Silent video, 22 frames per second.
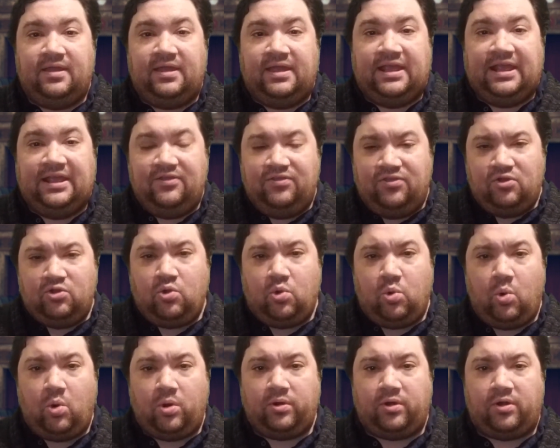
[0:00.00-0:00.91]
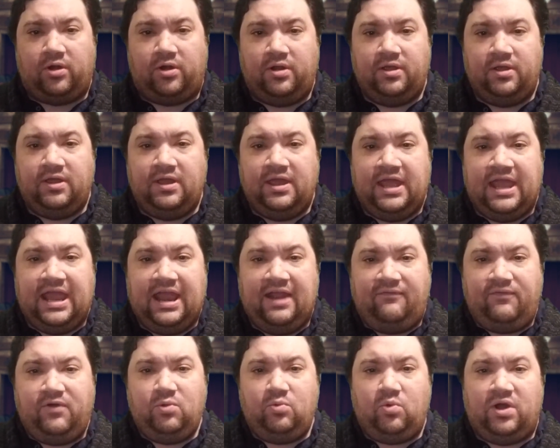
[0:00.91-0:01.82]
In the quarter,
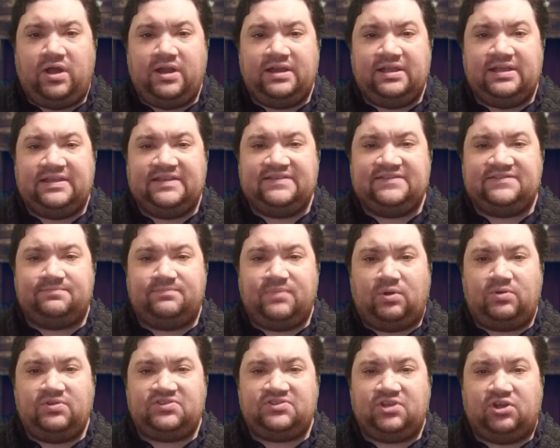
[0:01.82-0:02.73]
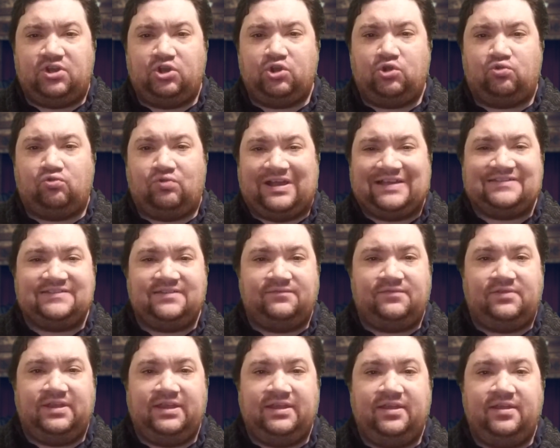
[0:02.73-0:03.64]
everyone is most
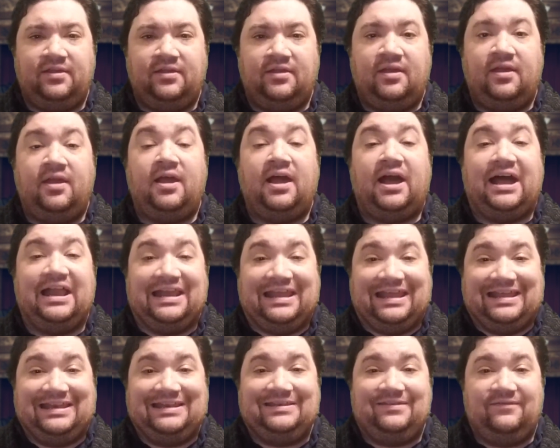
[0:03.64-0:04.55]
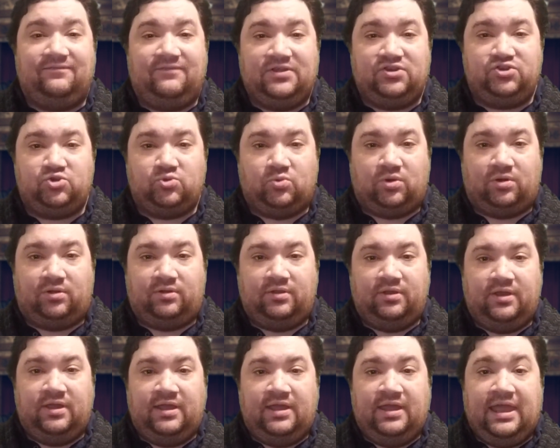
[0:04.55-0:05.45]
aggressively an individual,
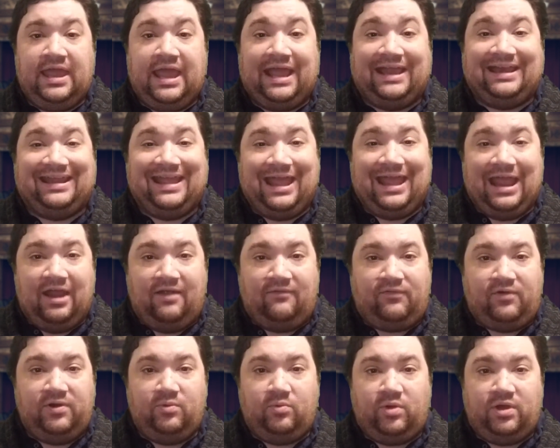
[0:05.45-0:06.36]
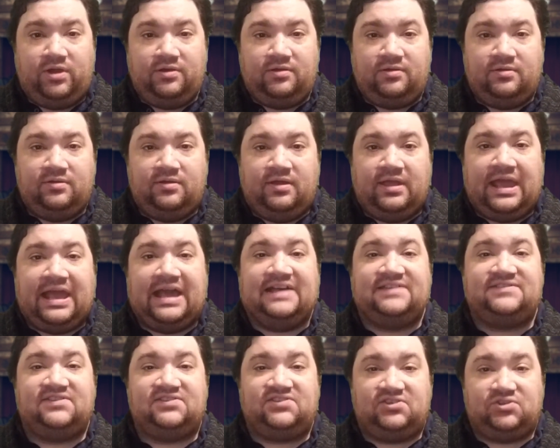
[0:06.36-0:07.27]
and everyone
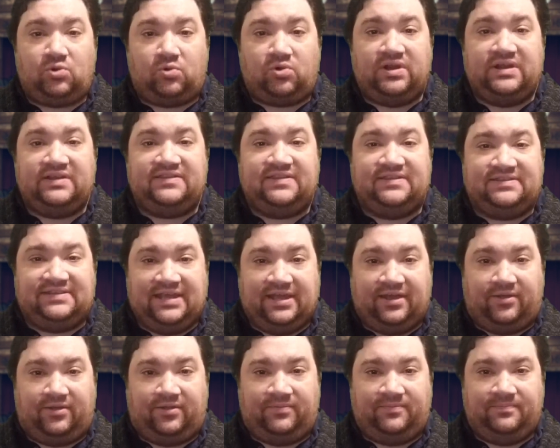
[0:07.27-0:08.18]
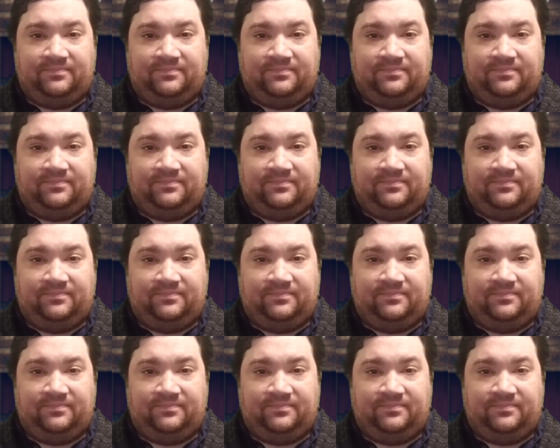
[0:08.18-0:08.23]
has a story to tell.